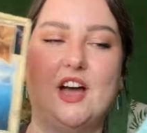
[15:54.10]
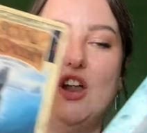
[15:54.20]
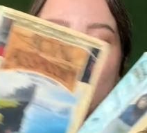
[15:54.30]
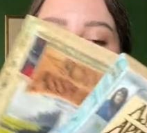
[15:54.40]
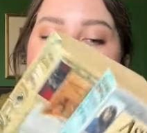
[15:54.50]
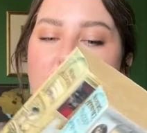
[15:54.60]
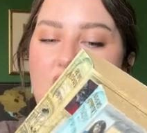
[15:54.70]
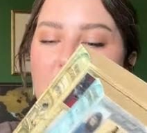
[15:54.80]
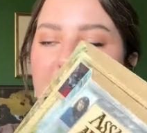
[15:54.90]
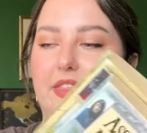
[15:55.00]
are
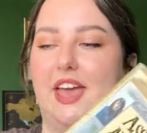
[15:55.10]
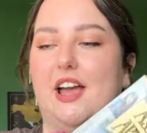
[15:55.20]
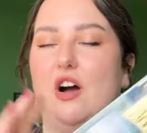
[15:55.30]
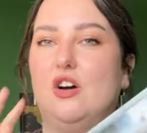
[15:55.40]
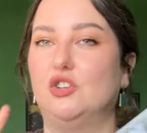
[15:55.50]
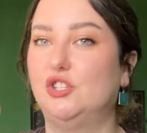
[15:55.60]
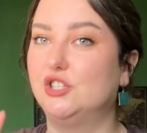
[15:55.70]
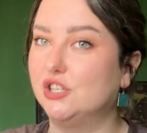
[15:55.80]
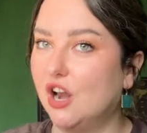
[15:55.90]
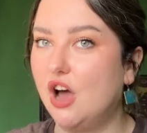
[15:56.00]
long, they are
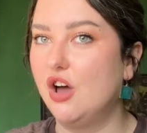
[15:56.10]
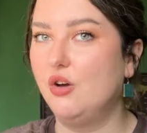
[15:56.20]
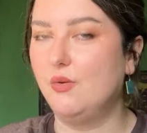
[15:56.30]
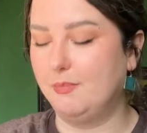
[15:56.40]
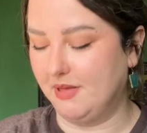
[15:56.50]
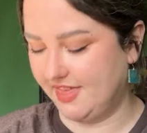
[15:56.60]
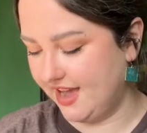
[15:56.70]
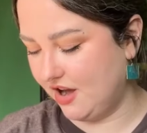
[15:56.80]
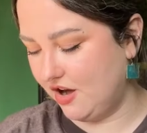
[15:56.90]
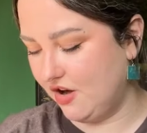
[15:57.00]
slow, but
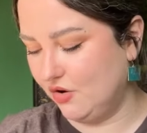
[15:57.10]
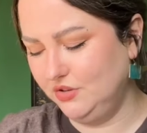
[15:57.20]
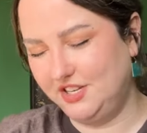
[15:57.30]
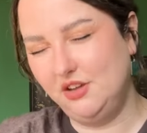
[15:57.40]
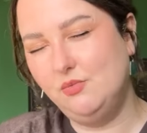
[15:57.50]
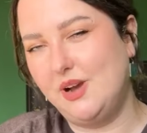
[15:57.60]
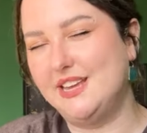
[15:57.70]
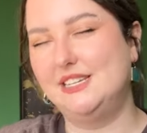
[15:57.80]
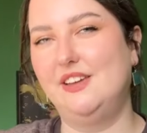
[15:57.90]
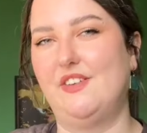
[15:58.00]
they are also
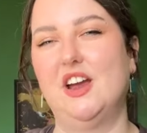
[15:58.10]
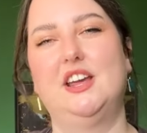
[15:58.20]
weirdly very